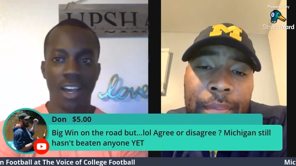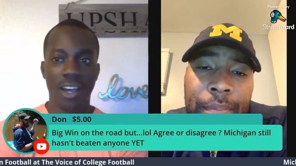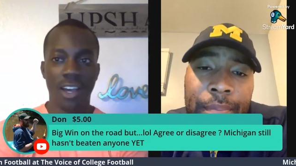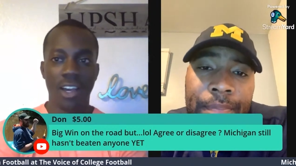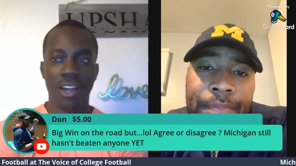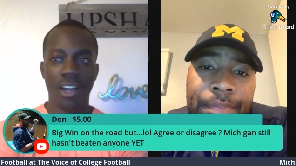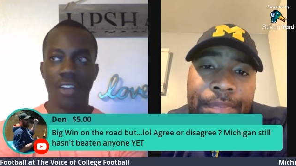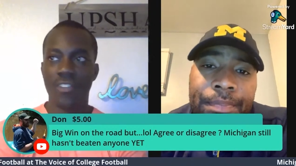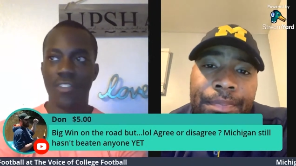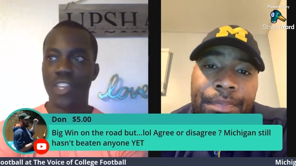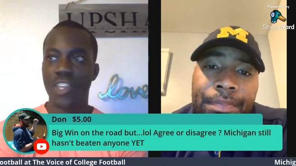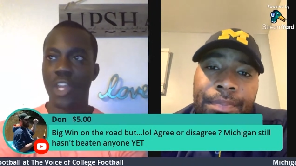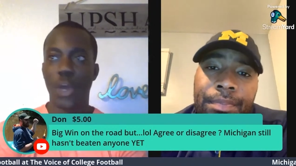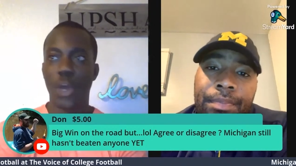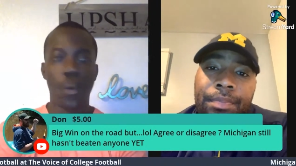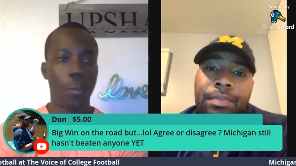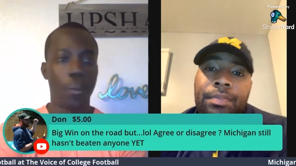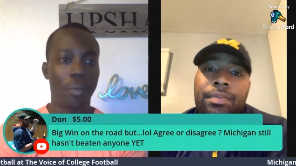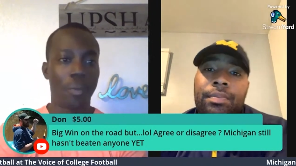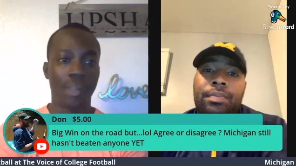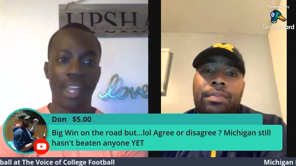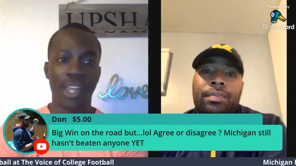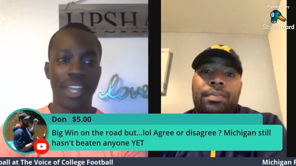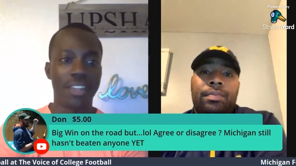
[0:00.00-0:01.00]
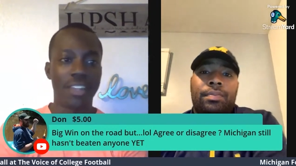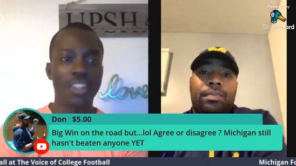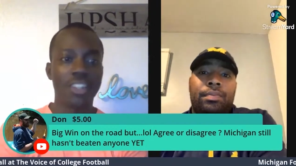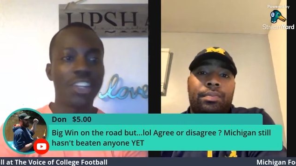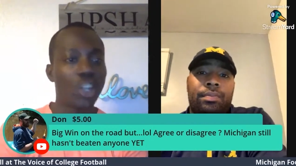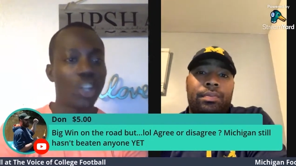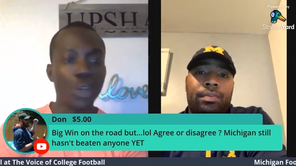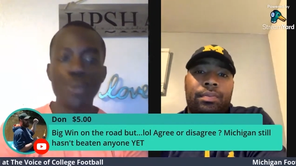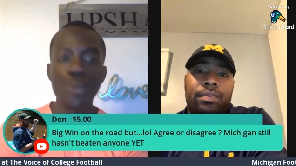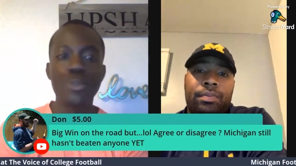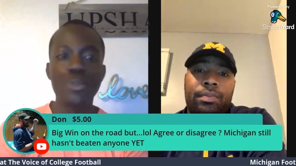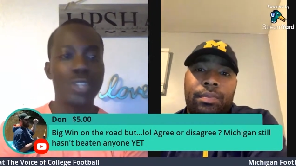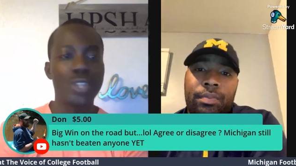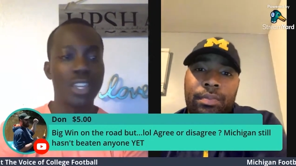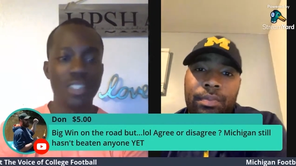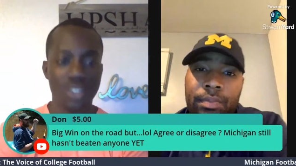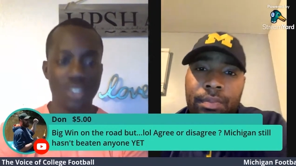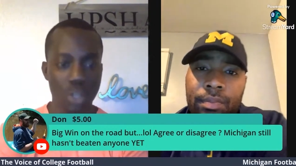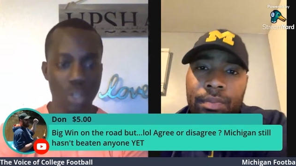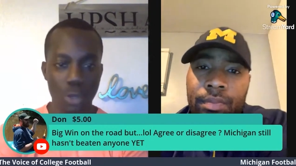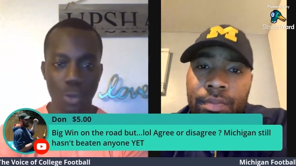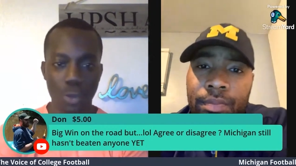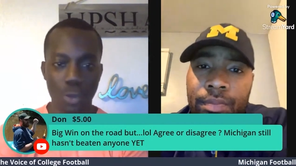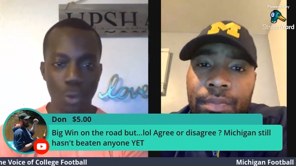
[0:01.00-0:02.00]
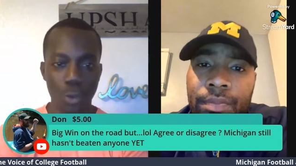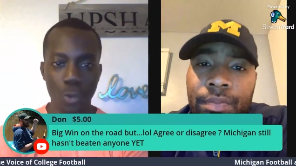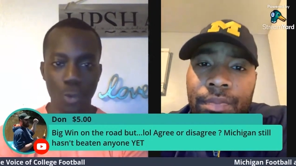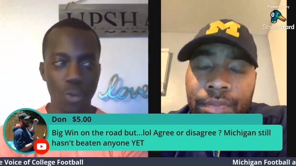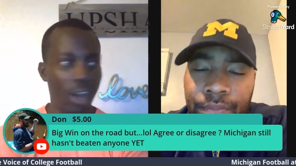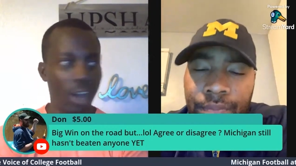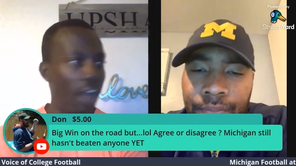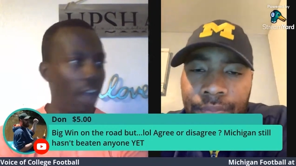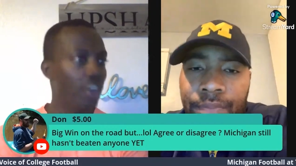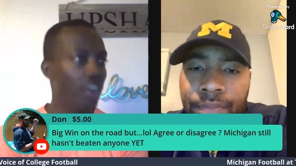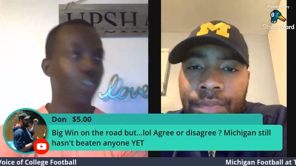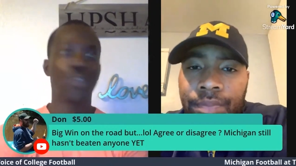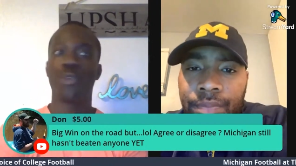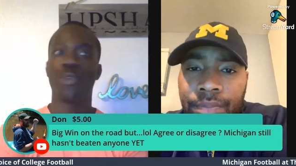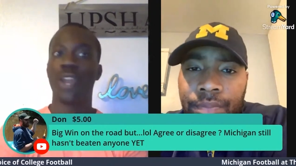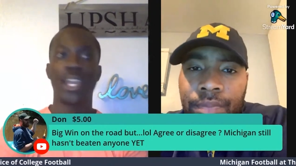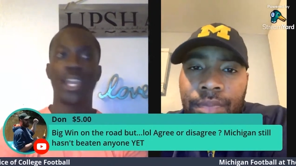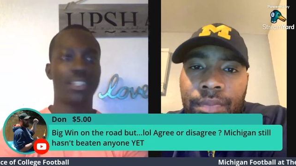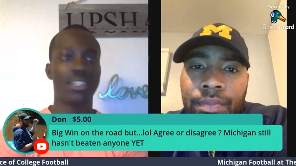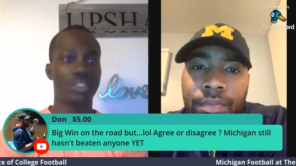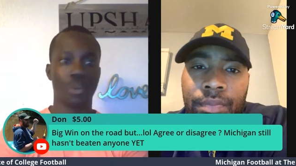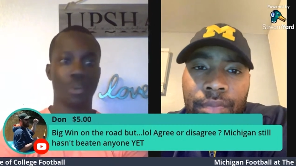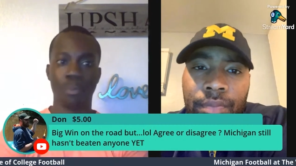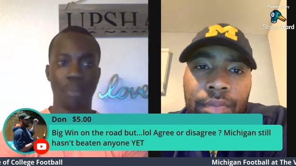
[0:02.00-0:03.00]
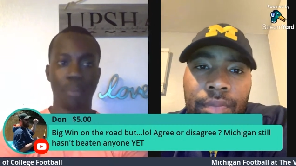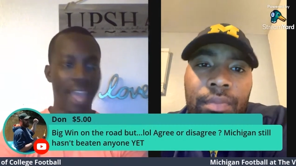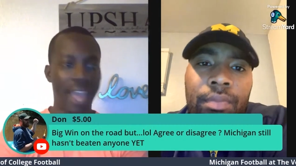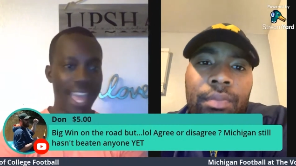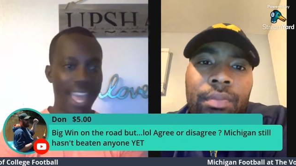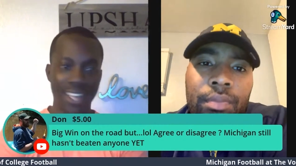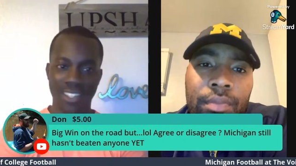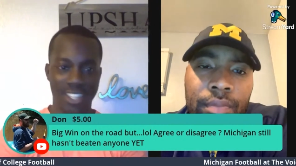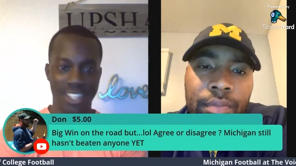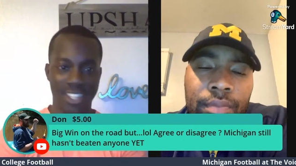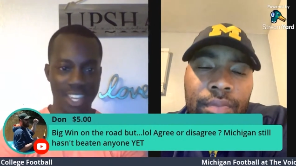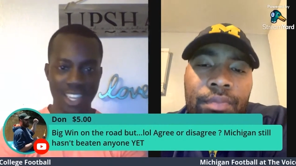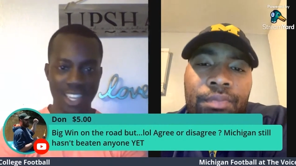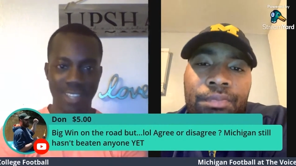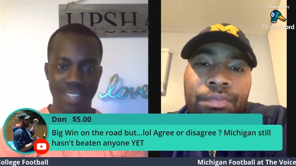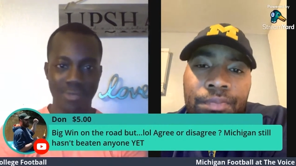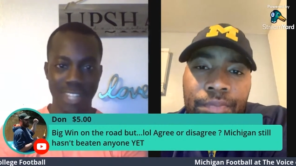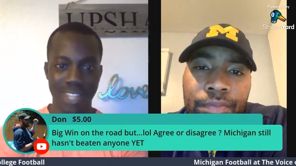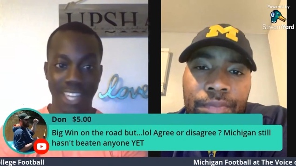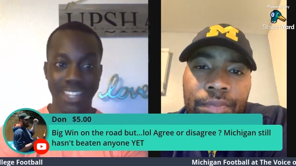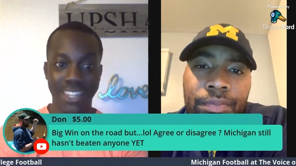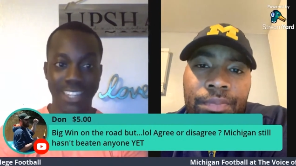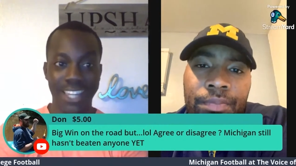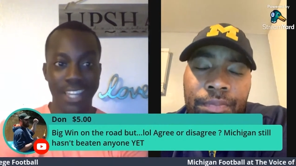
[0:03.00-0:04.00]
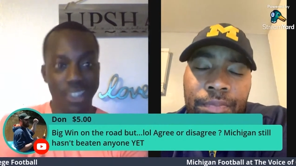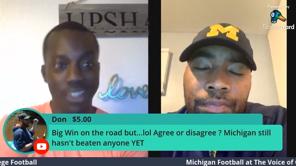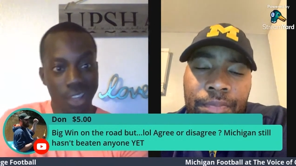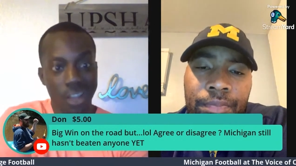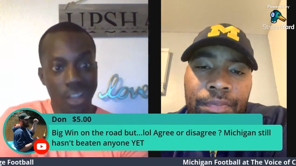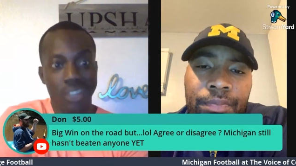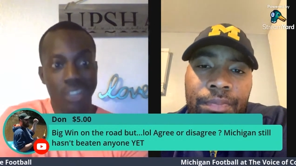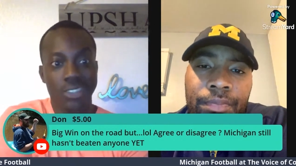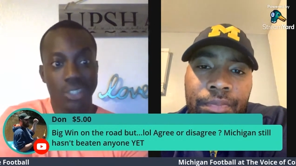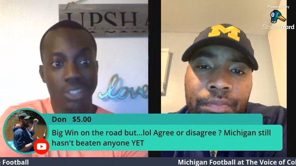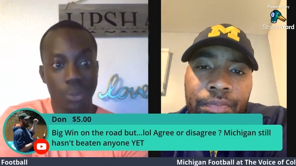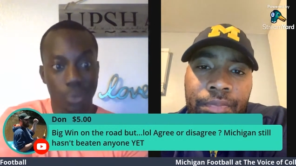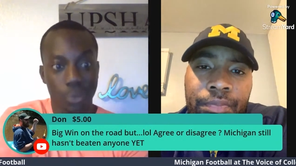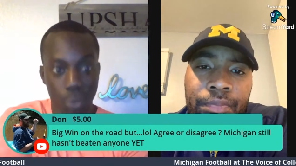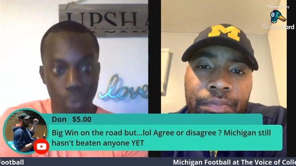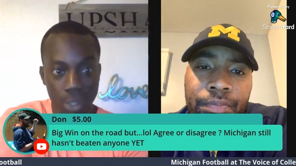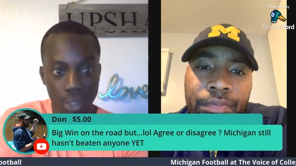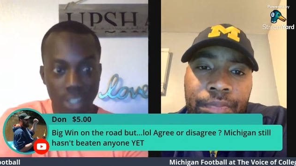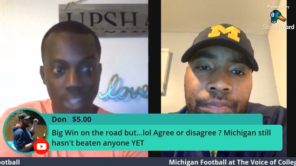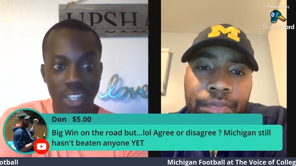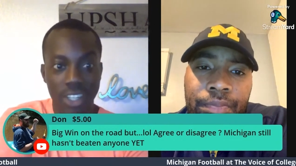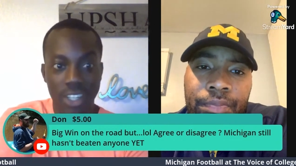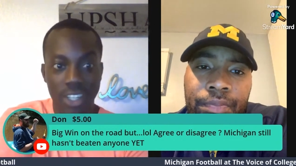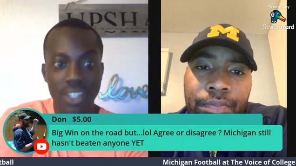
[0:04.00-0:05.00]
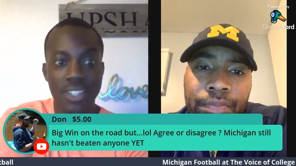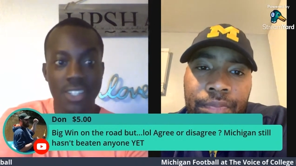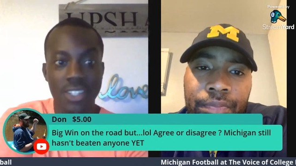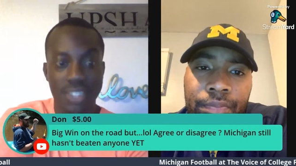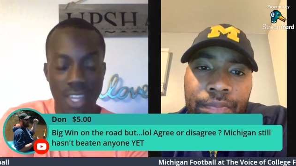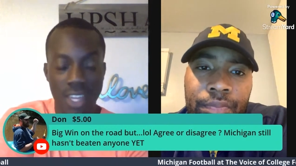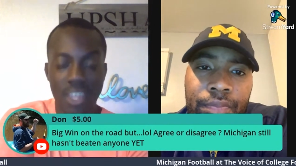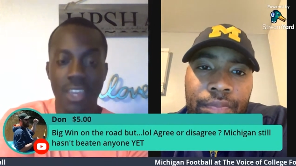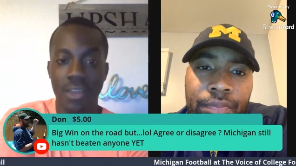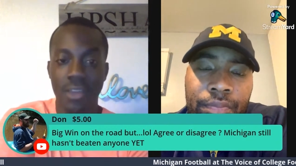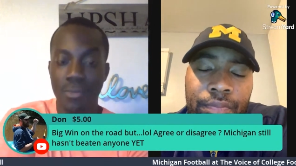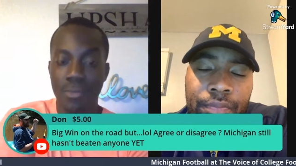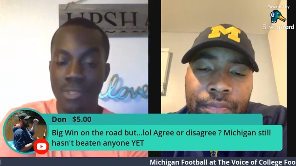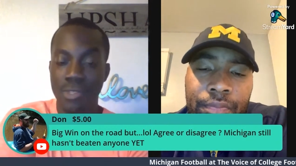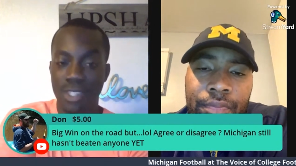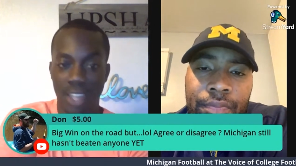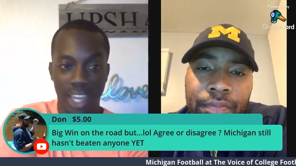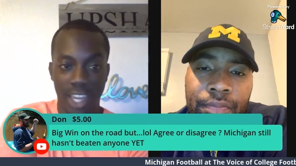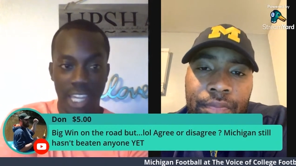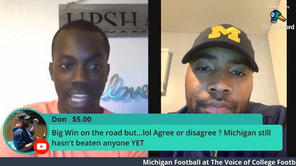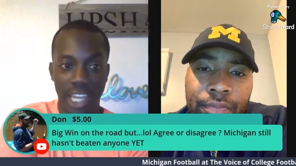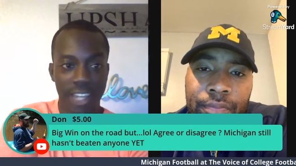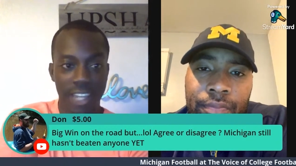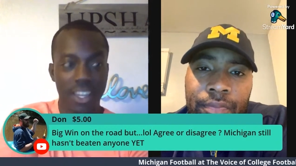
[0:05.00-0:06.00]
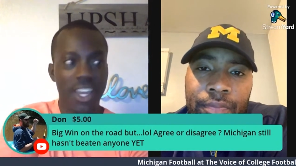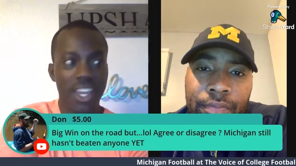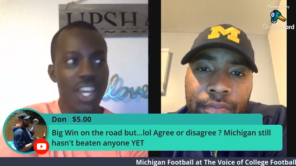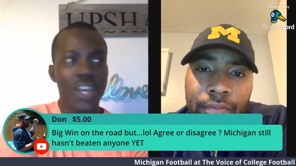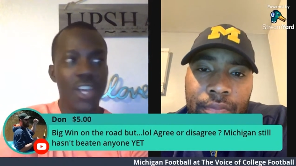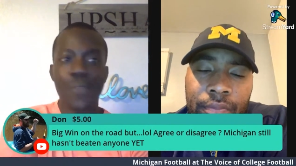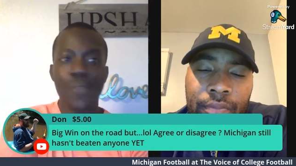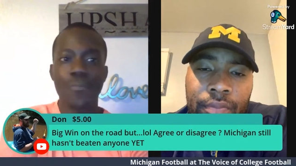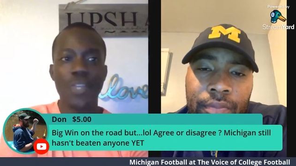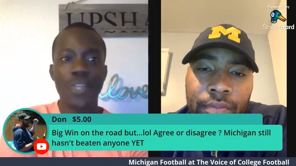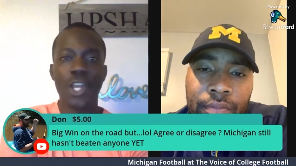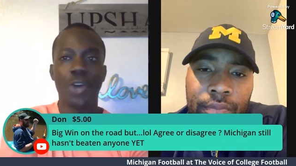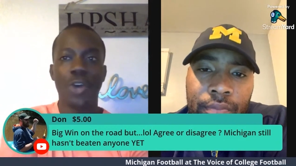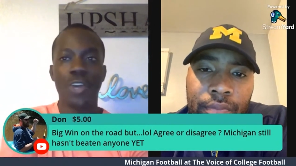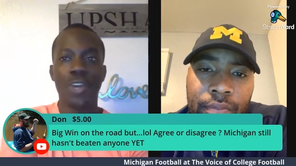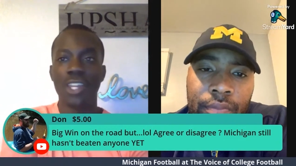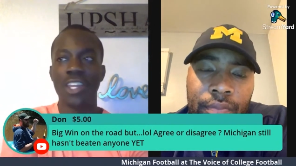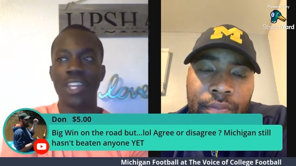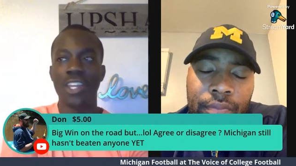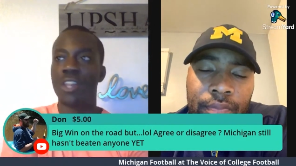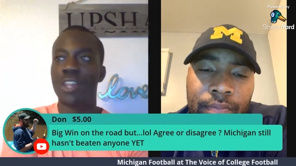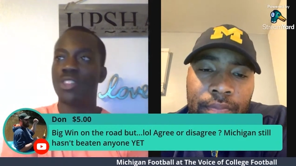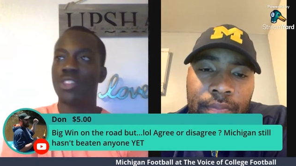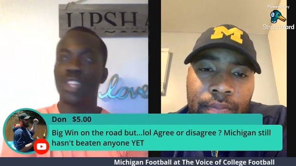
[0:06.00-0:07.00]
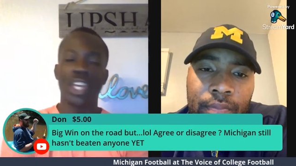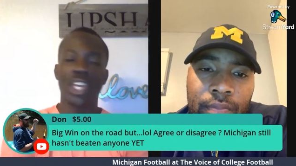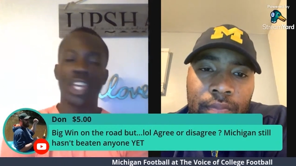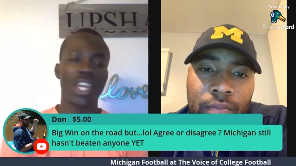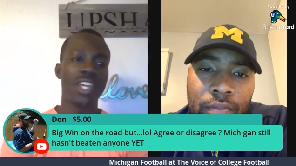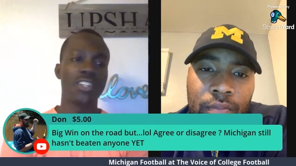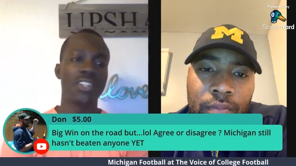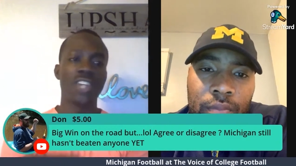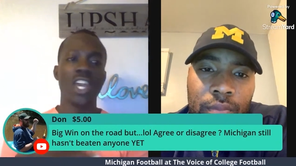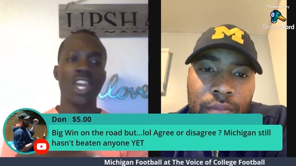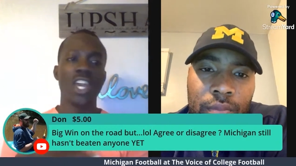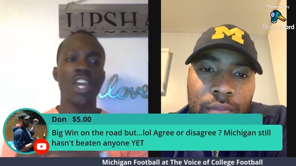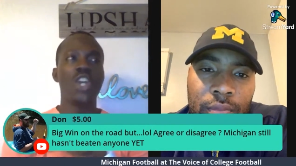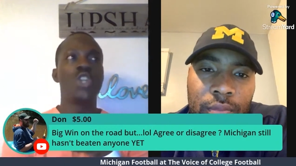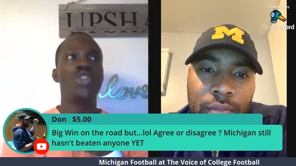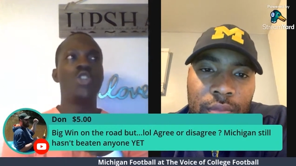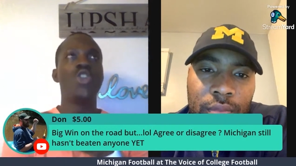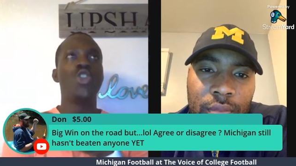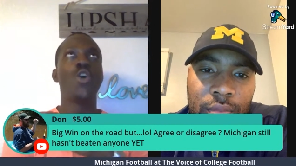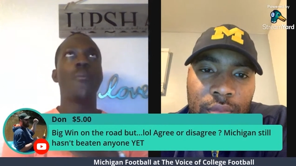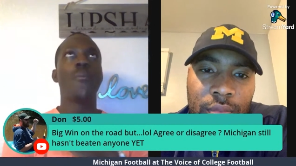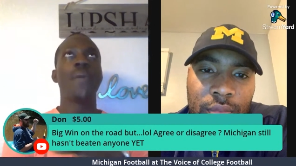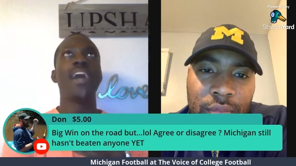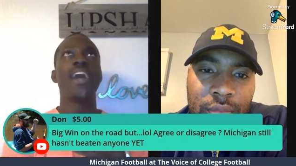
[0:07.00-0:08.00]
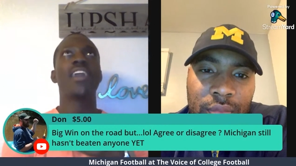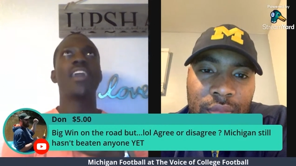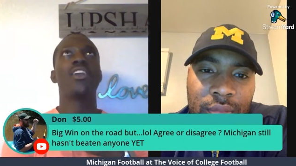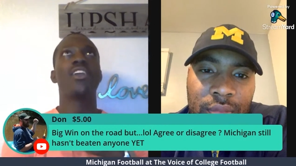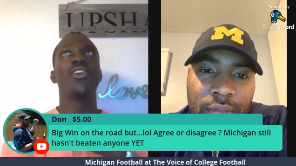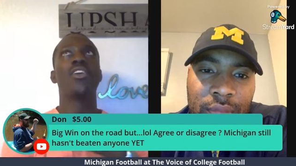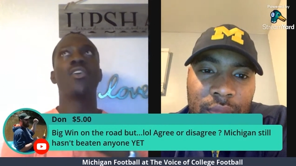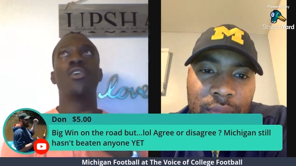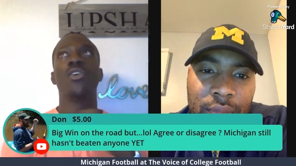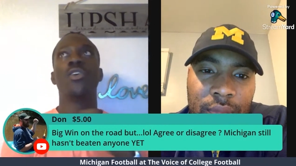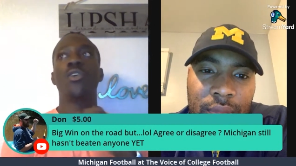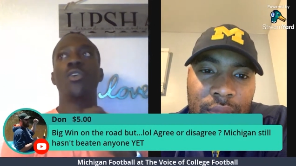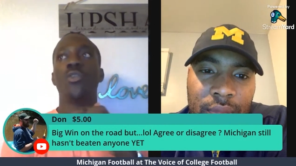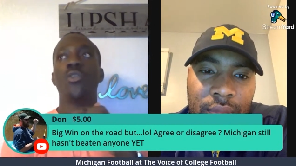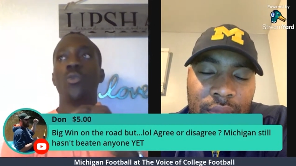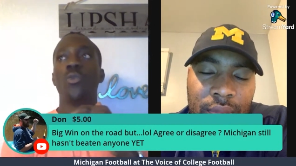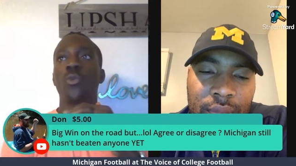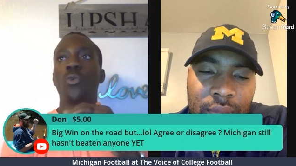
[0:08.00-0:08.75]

Speaker 1: Uh, you know, play, losing to unranked or bad teams. Like they lost to really good teams. Like I, you know, and, and the thing is, no matter